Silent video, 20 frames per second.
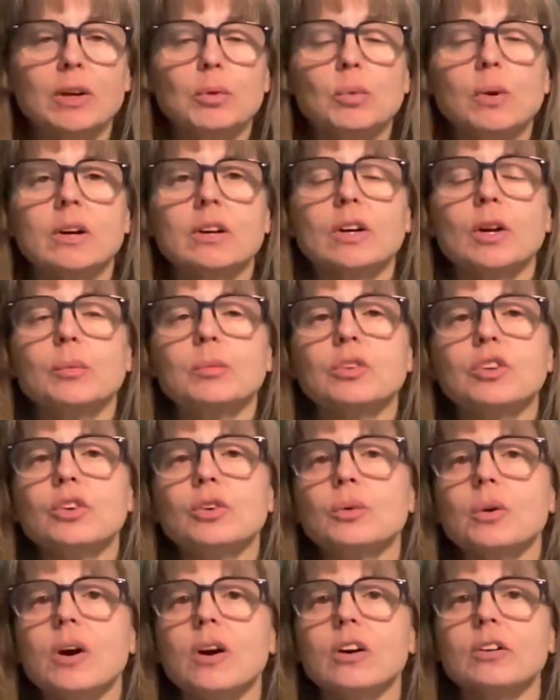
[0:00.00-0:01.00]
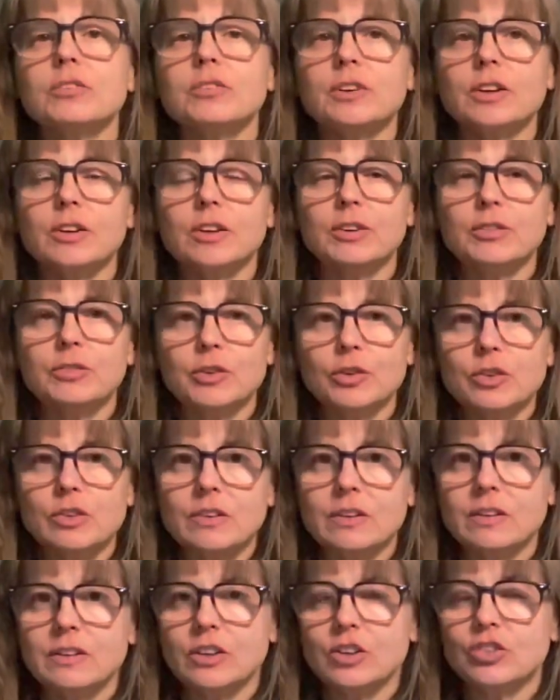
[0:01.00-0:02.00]
Welcome to our very first
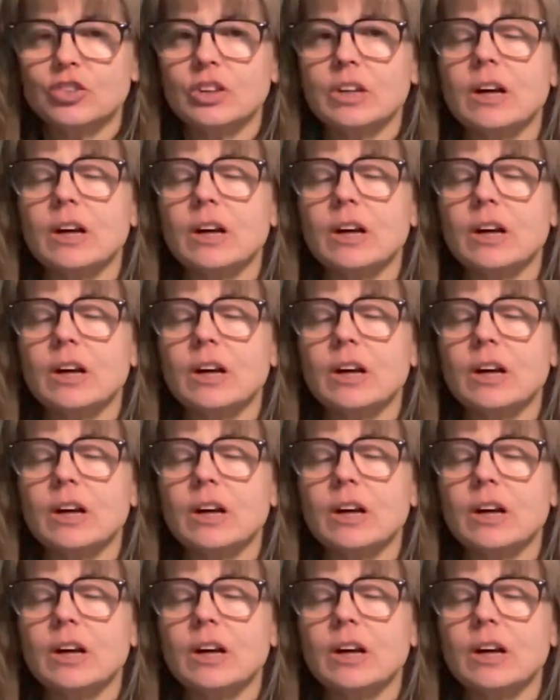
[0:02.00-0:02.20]
edition